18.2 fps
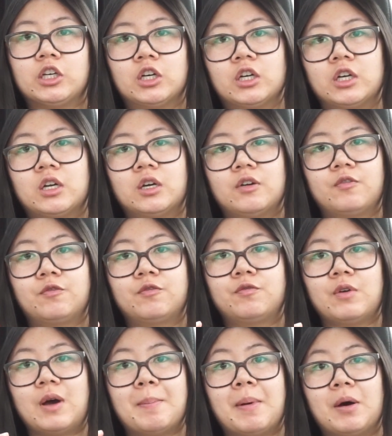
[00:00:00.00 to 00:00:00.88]
good
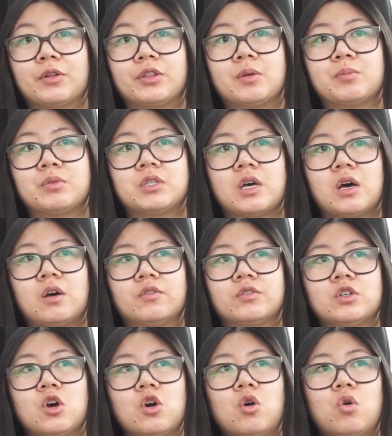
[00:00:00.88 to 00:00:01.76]
about
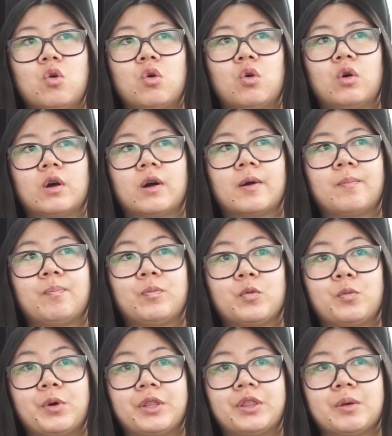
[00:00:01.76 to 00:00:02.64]
themselves or
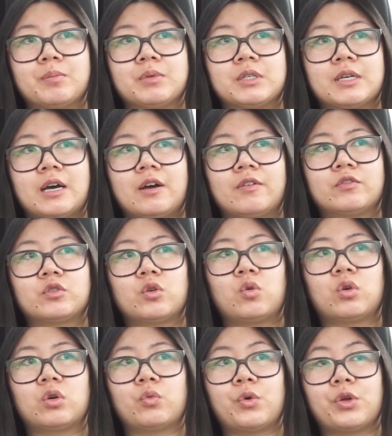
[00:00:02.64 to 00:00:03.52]
with themselves
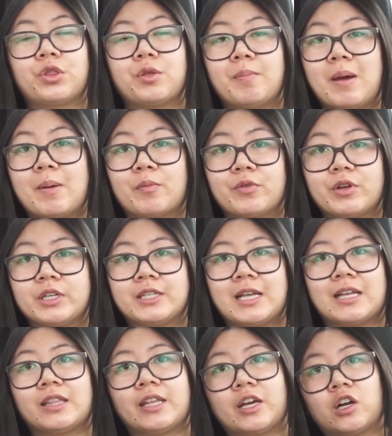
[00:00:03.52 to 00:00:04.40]
or with the memories
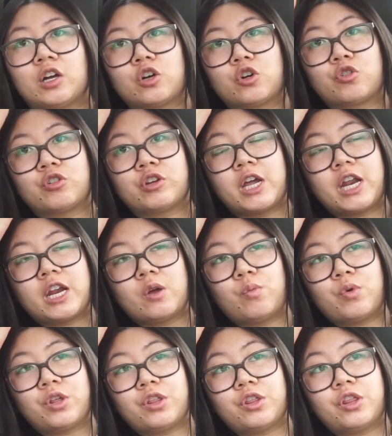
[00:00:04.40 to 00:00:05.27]
that they are
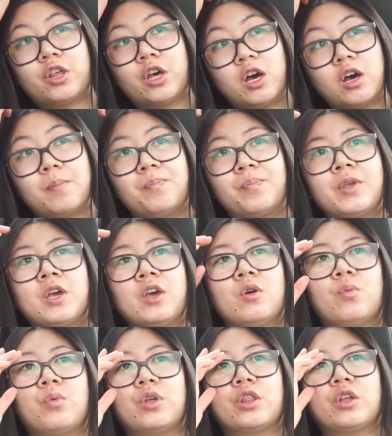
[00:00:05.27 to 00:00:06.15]
creating with them,
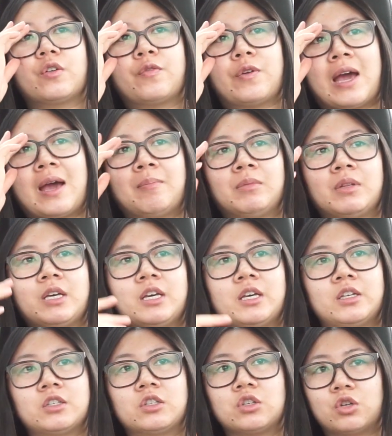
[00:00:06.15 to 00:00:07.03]
with their
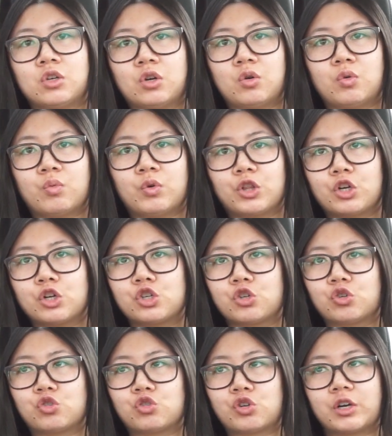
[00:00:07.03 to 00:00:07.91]
families, you know, with their
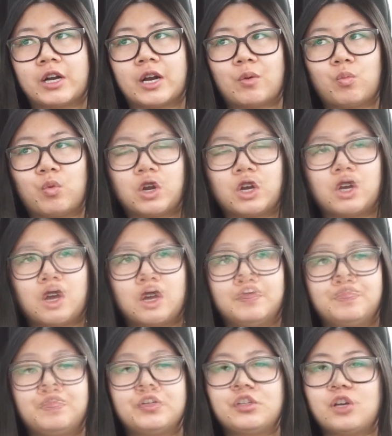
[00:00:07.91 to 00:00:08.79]
children and
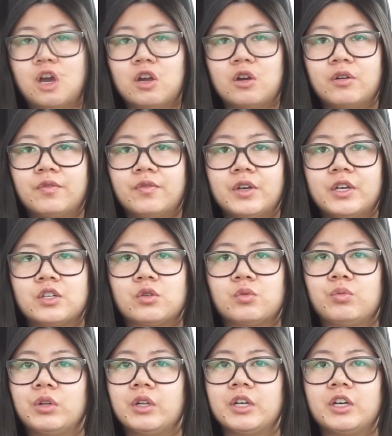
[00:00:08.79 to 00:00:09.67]
whatnot. Photography is
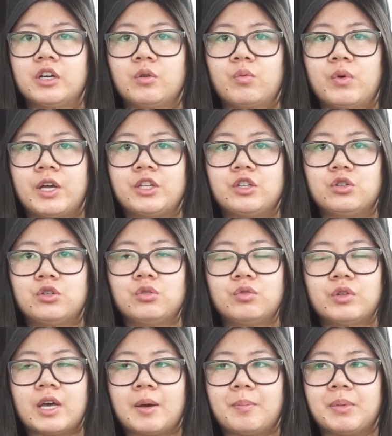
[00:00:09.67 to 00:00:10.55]
a really good way to
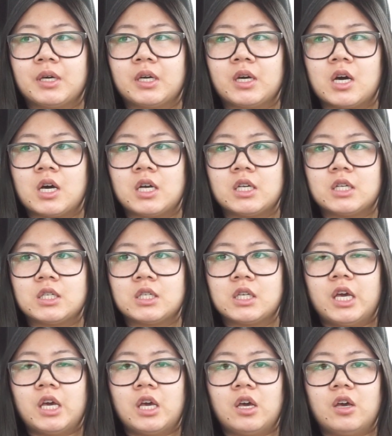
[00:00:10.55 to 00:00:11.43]
do that
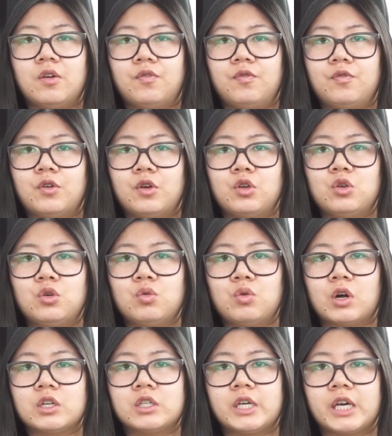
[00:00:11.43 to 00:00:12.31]
because if
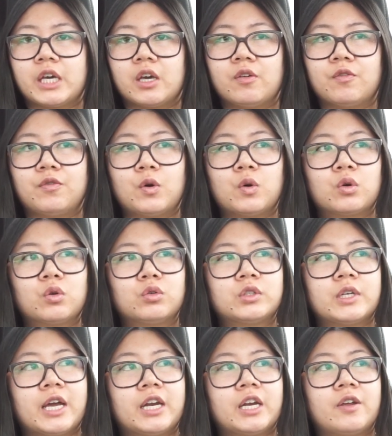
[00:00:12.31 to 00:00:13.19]
you are taking
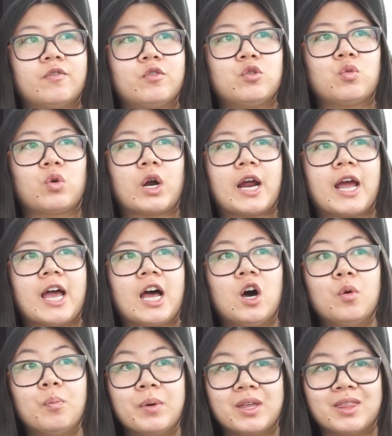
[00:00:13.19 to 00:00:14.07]
photos and if you are
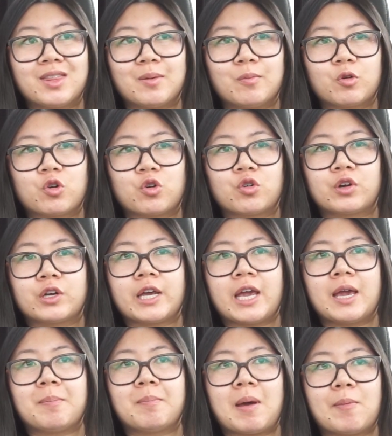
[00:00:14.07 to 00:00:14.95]
helping them
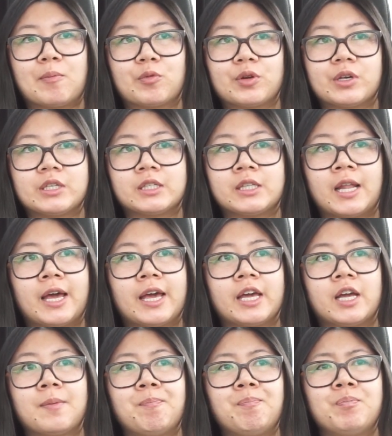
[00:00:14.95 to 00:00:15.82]
create memories,
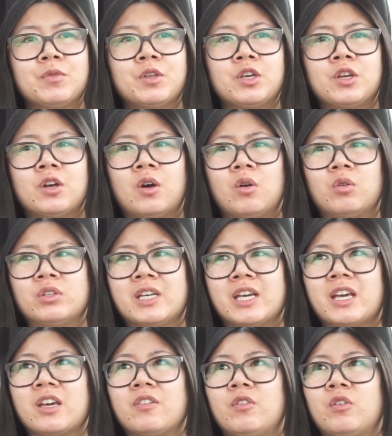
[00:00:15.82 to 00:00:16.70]
like, you know,
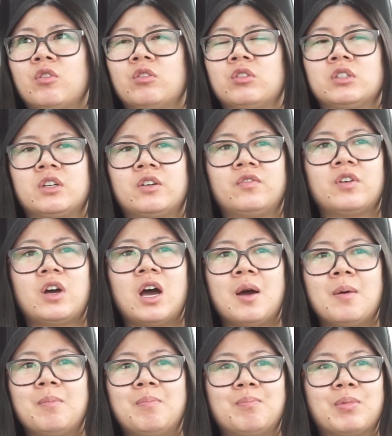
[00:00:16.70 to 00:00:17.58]
taking photos of
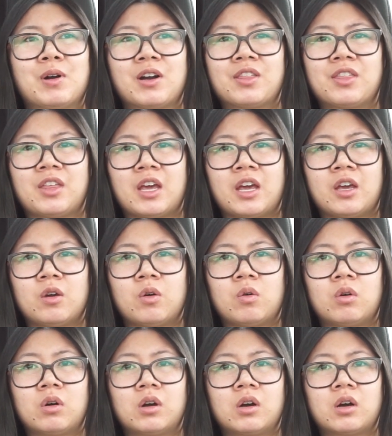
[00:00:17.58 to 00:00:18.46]
a birthday
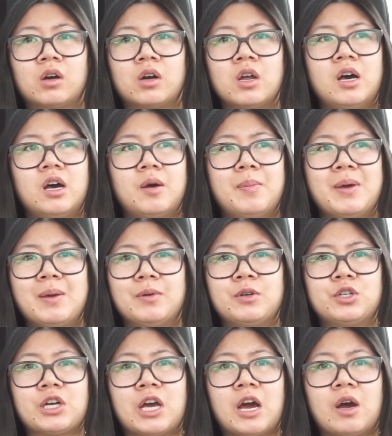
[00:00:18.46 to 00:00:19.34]
or a
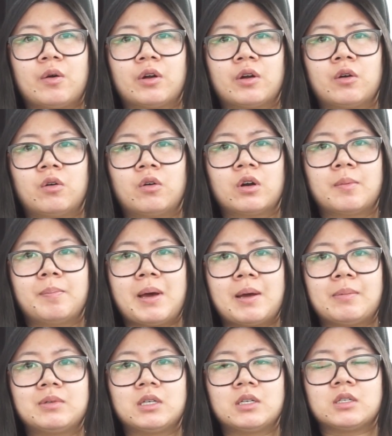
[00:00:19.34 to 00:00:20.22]
baby shower or a
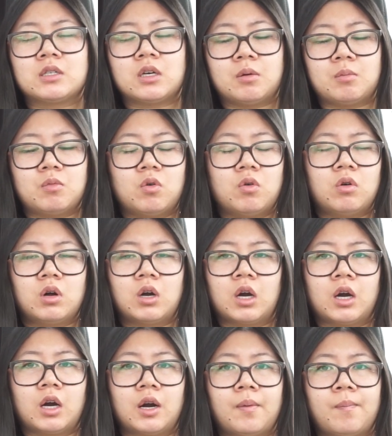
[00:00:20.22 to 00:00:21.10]
baptism
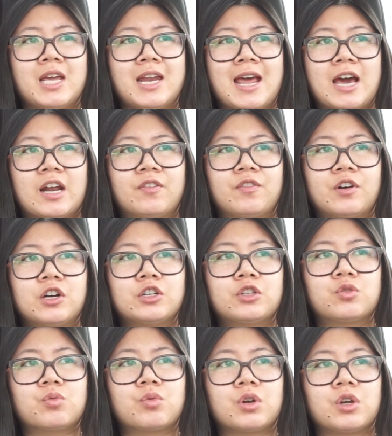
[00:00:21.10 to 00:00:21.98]
or an
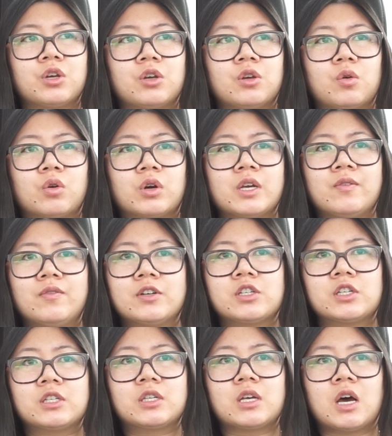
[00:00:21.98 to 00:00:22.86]
anniversary or even
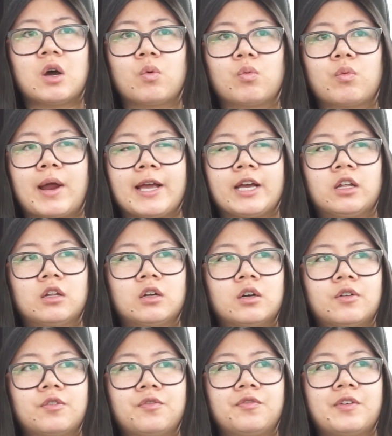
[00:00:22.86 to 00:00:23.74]
just a
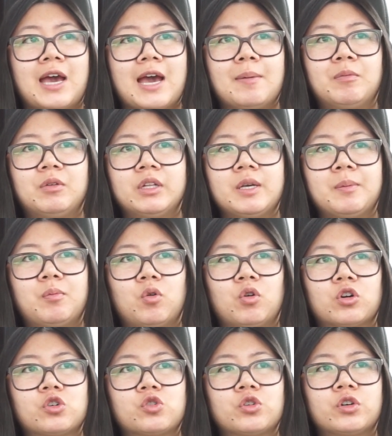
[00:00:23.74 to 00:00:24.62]
regular family
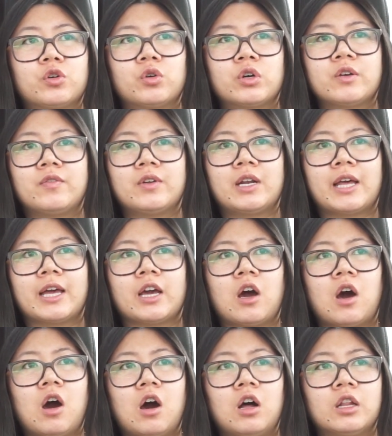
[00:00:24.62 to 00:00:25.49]
portrait or even like
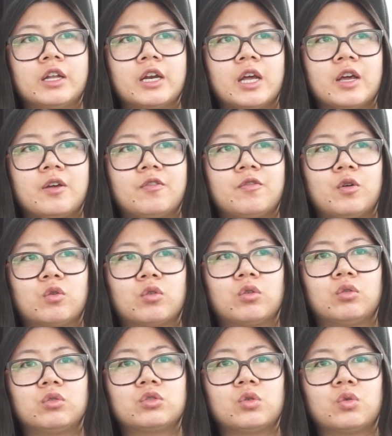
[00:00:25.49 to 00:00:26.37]
holiday
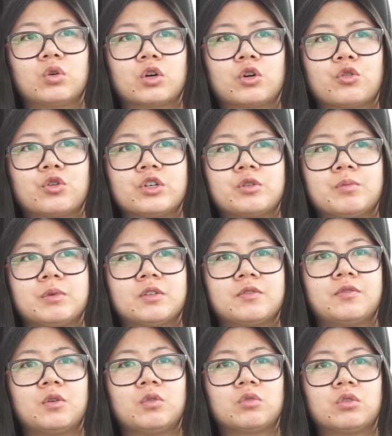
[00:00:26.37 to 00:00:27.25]
photos or
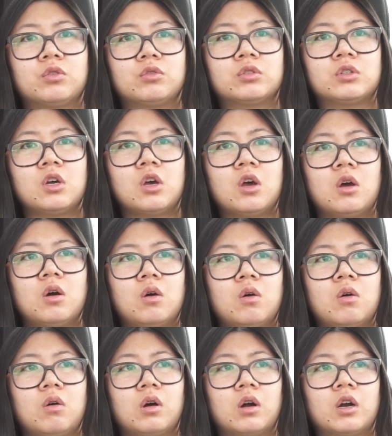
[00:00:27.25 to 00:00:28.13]
Christmas photos
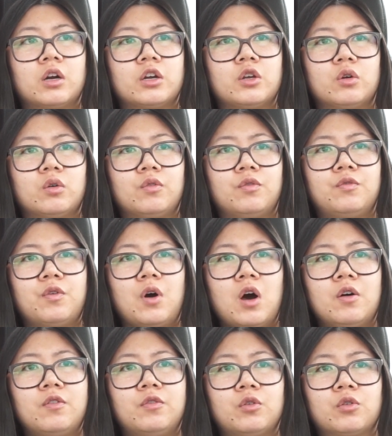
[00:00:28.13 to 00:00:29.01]
or you know
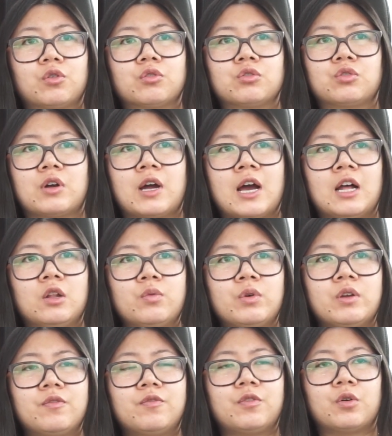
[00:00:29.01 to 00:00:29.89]
fall photos or
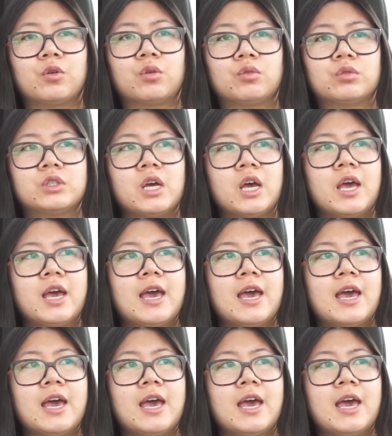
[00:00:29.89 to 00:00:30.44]
halloween photos